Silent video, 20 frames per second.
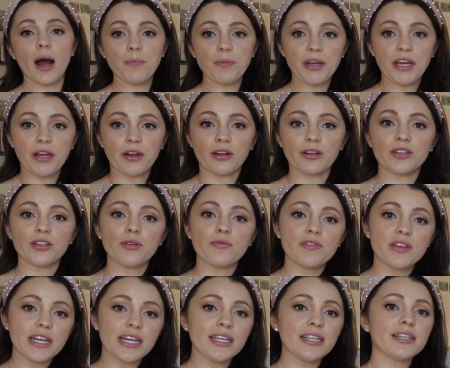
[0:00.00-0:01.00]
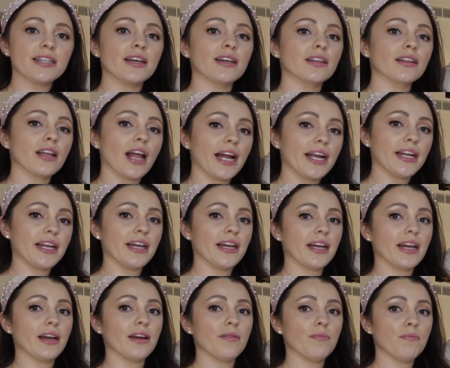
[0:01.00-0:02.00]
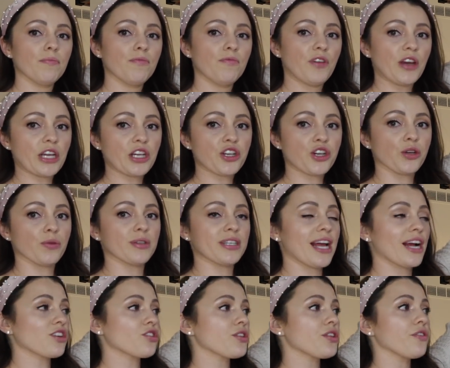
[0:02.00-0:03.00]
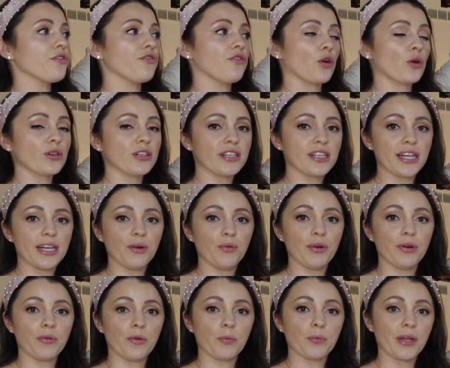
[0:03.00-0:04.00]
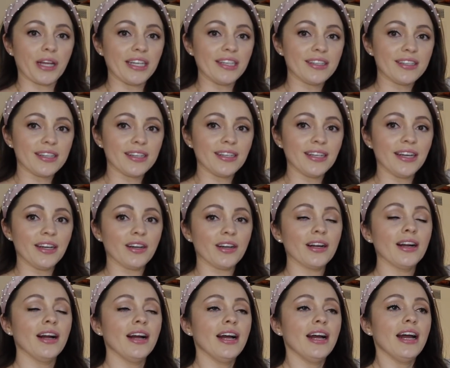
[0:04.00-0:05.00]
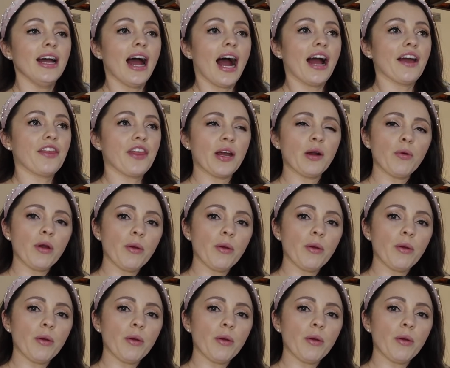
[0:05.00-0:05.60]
up here. So this lighting fixture was actually the first thing we replaced in here. I think